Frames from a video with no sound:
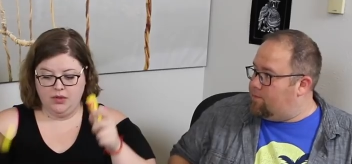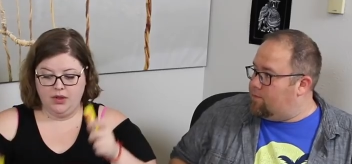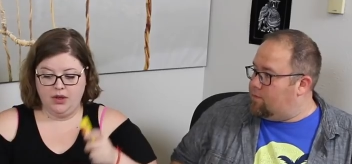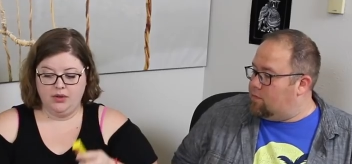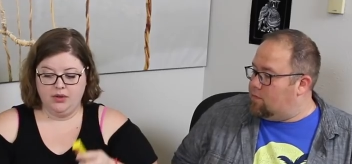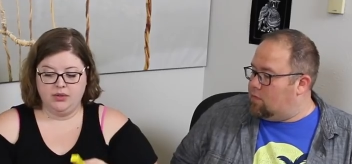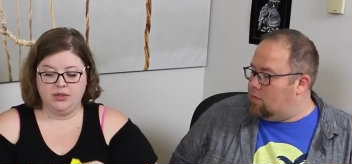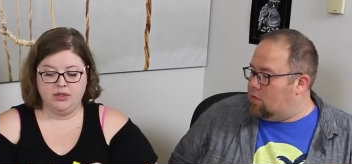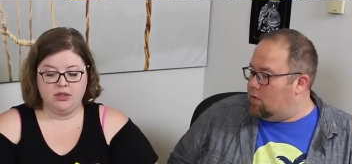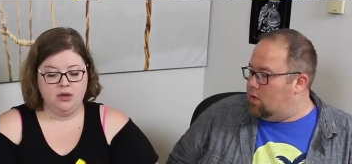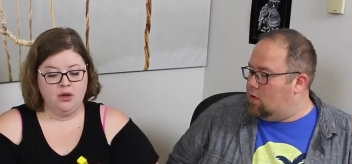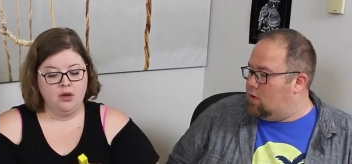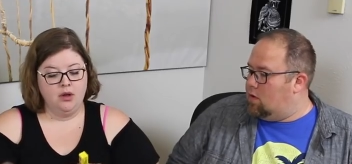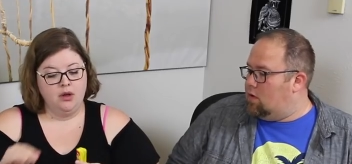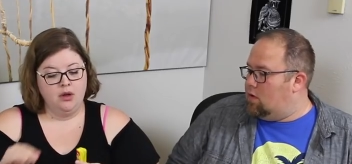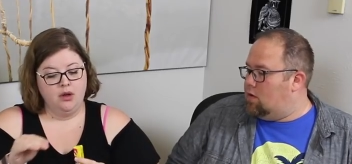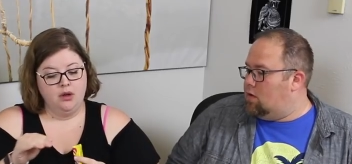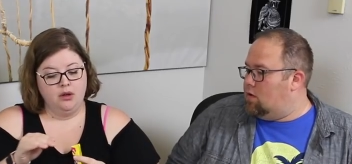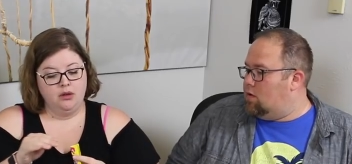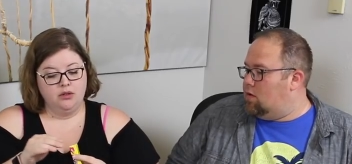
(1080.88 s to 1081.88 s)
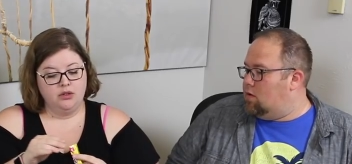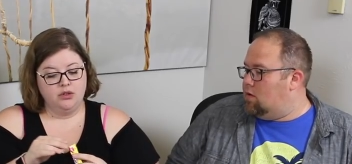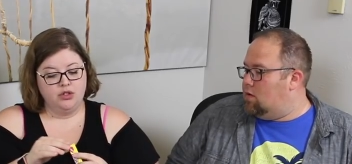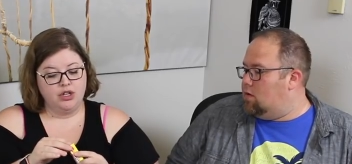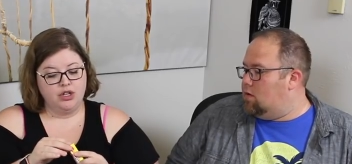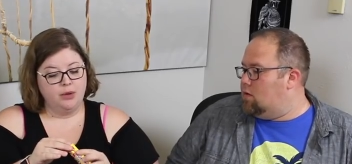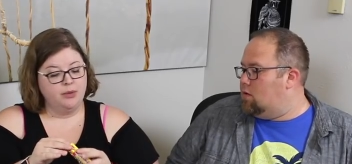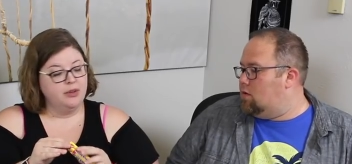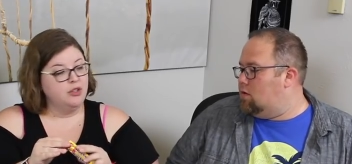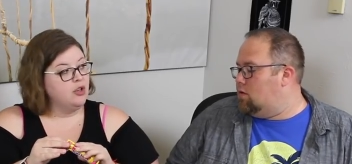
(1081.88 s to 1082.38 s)
Speaker 1: of those. So
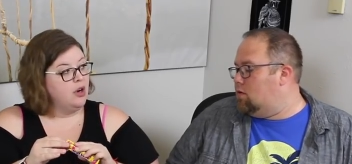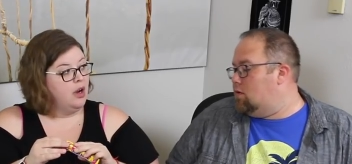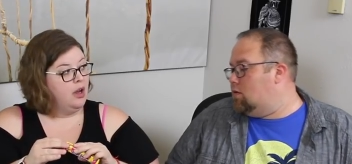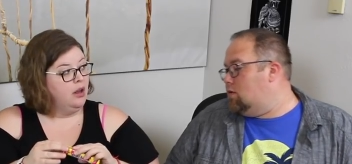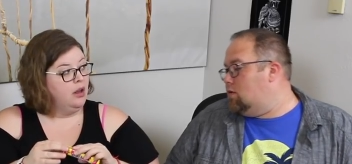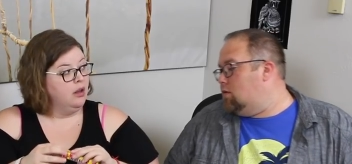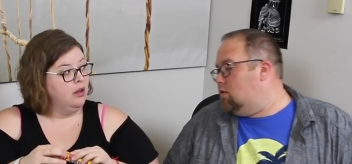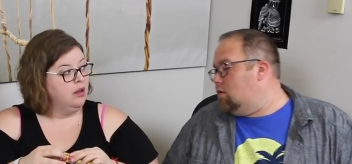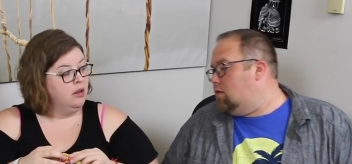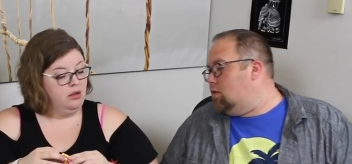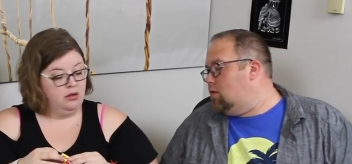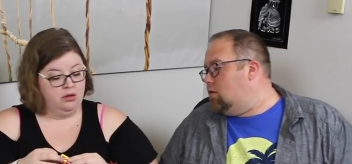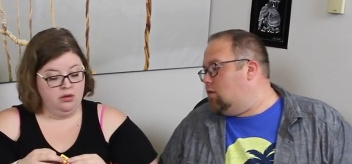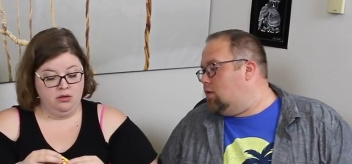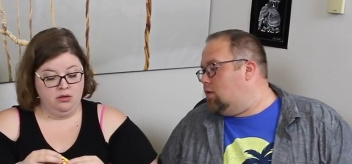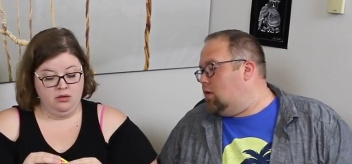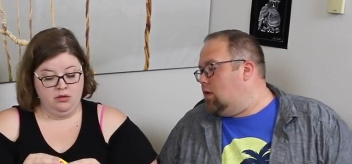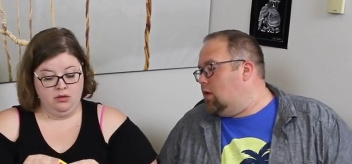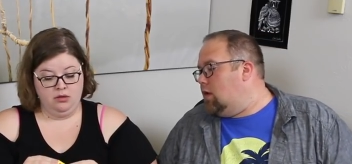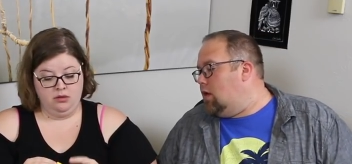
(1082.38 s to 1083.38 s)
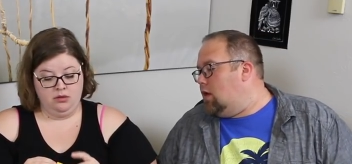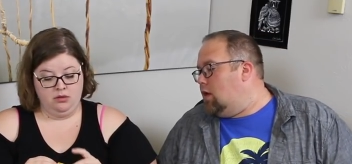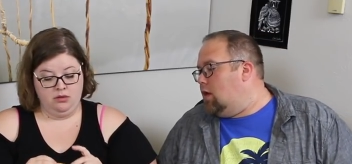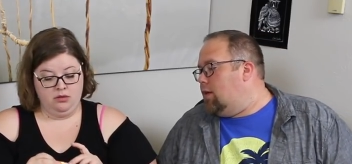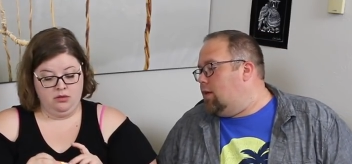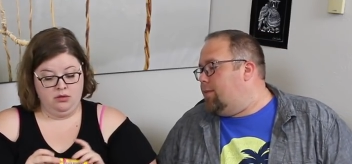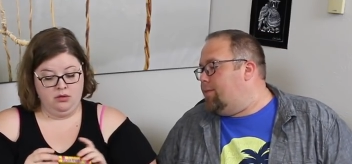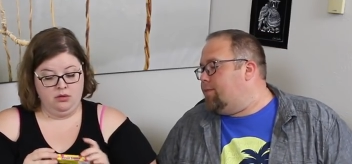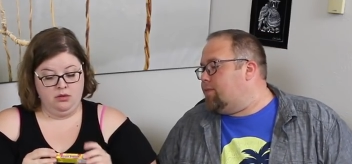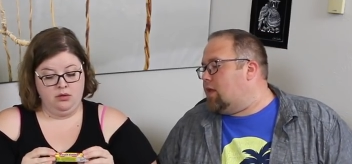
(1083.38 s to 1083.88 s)
shall we try?
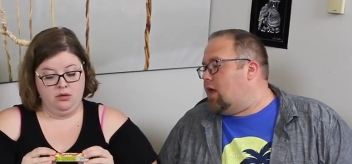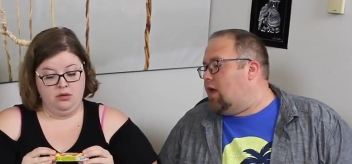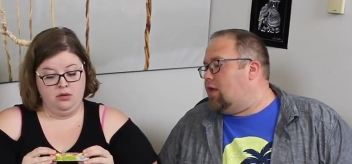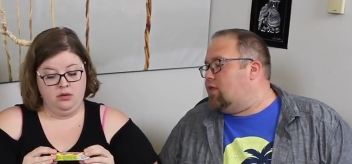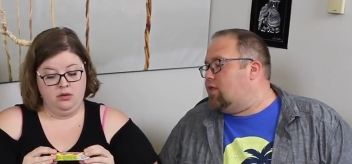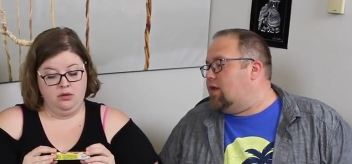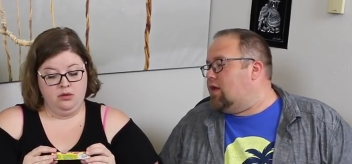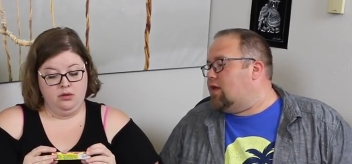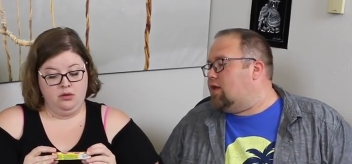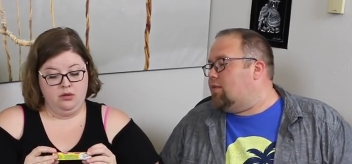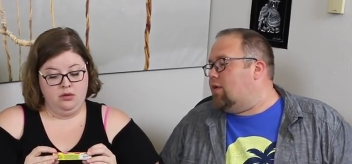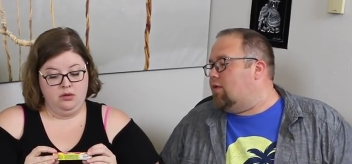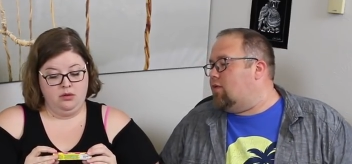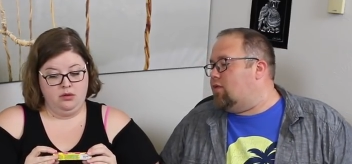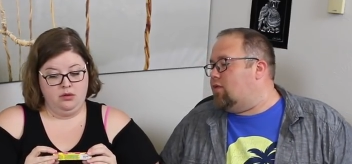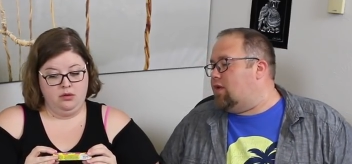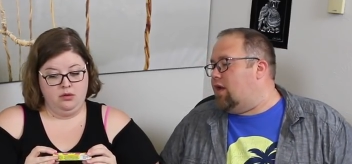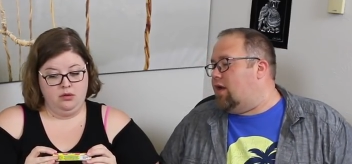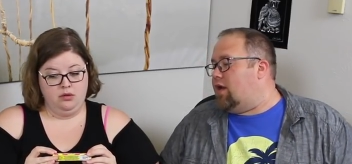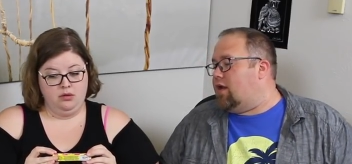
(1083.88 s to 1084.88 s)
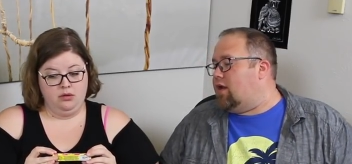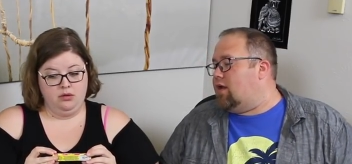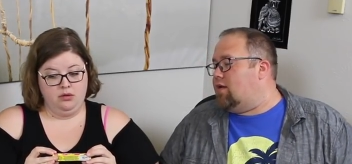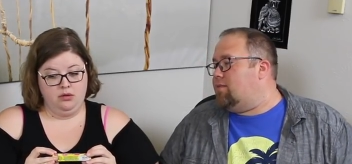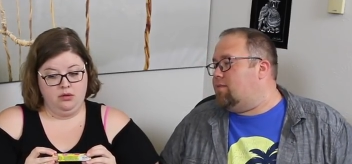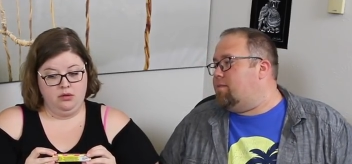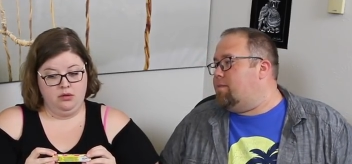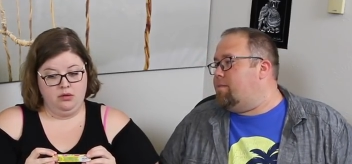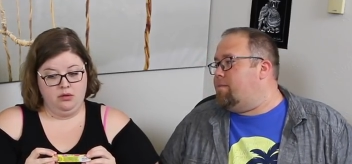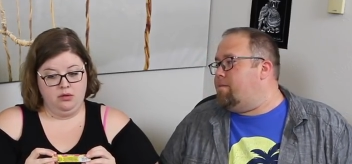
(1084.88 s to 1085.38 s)
I
Speaker 2: think, come on, read that
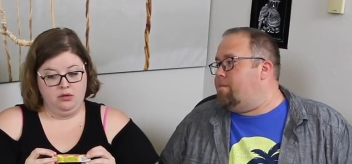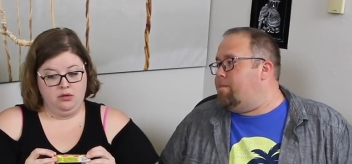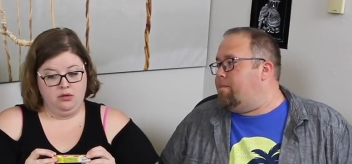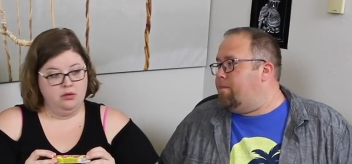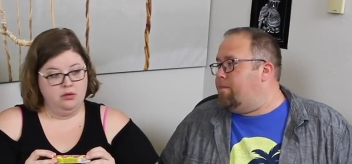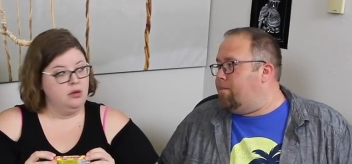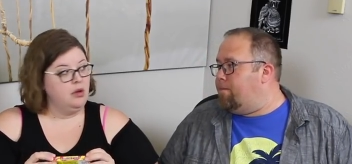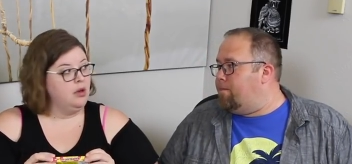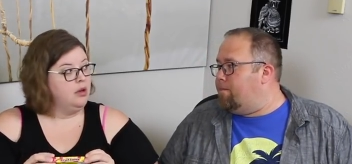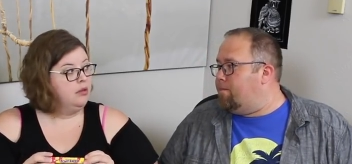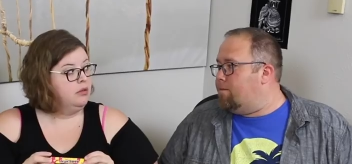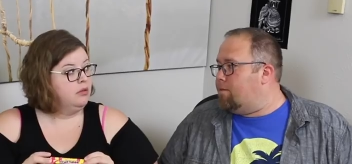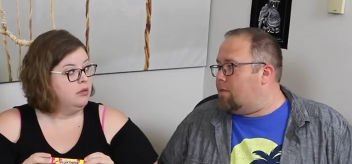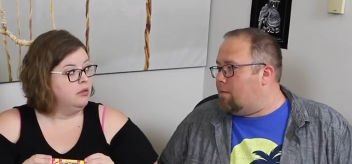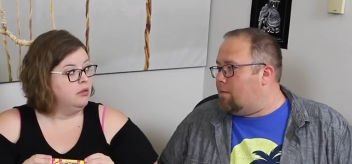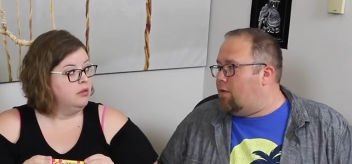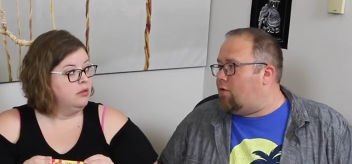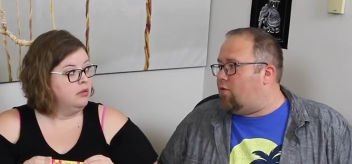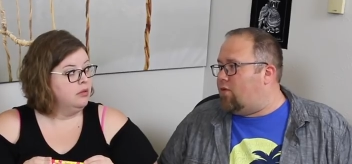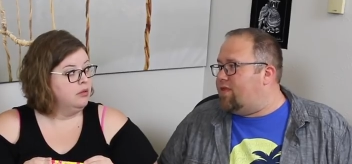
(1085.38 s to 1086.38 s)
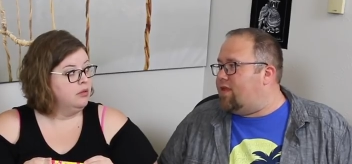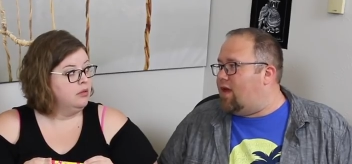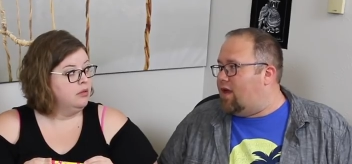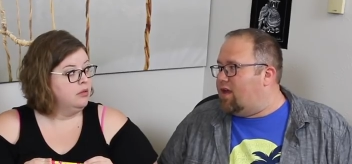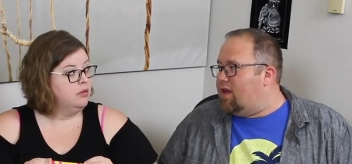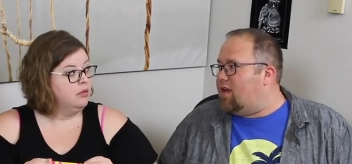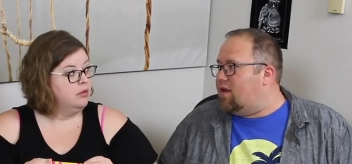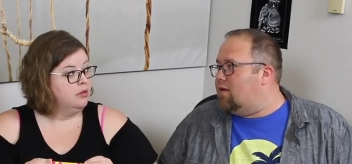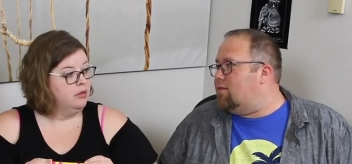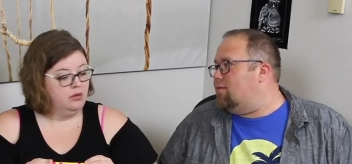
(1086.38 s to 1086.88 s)
again.
Speaker 1: Huh?
Speaker 2: I want to read that
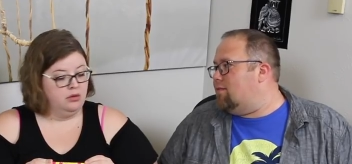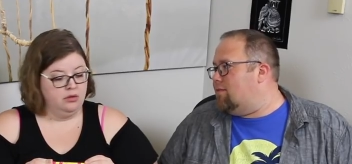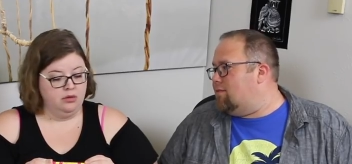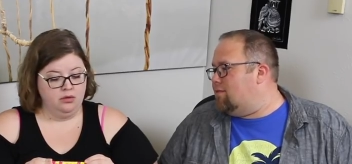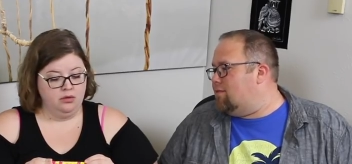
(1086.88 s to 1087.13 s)
again.